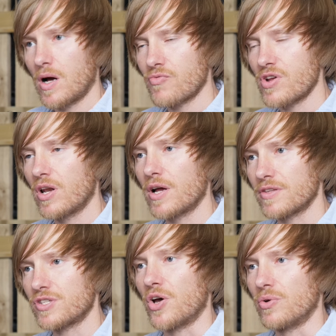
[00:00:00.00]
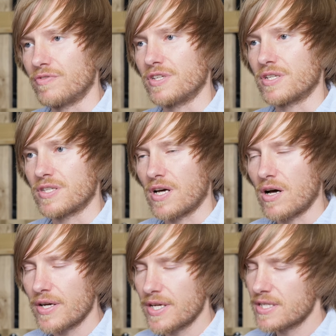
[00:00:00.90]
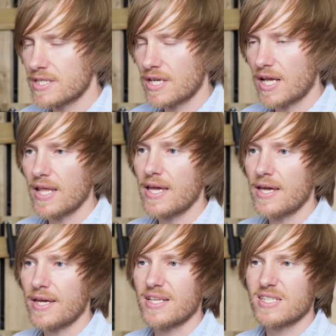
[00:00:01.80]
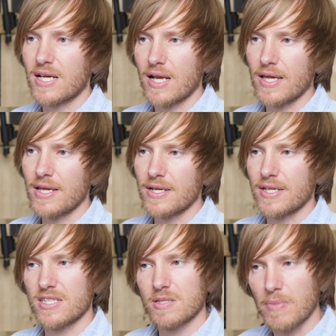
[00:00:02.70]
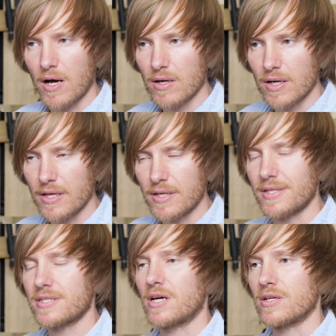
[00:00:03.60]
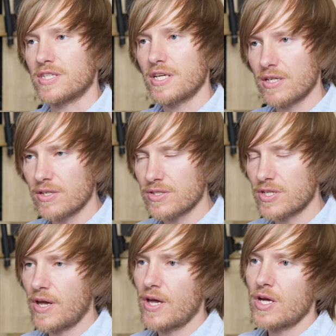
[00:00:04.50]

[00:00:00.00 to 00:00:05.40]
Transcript: I really like the tone of this guitar. It's clear, it's clean, it's sparkly, it's articulate.